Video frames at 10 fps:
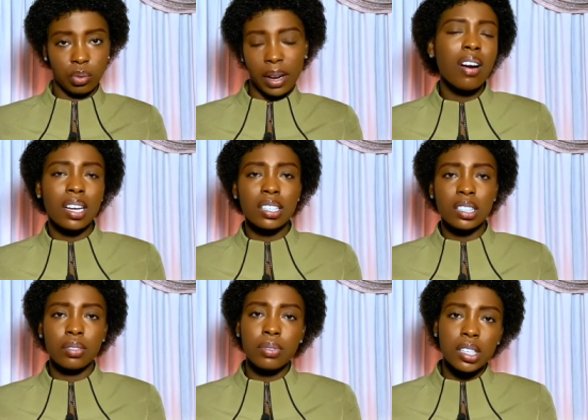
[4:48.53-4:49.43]
How can
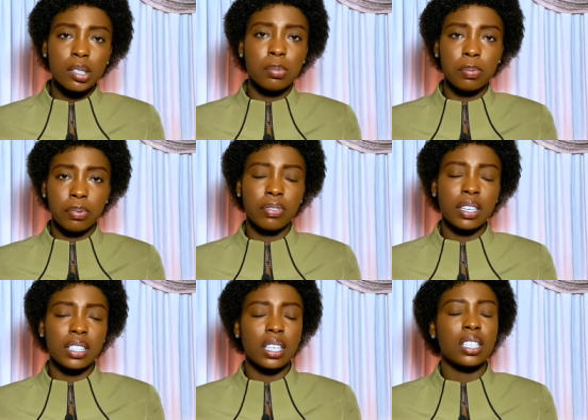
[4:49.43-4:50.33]
syphilis be
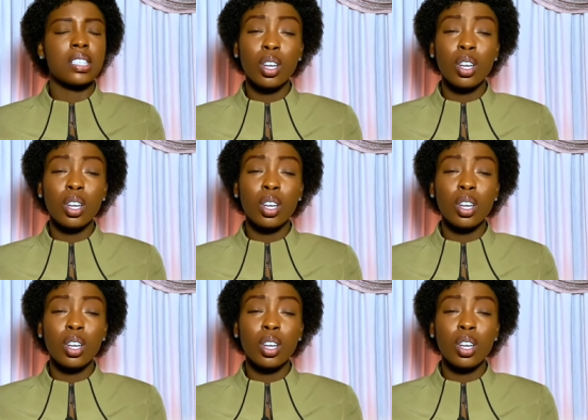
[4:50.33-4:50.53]
prevented?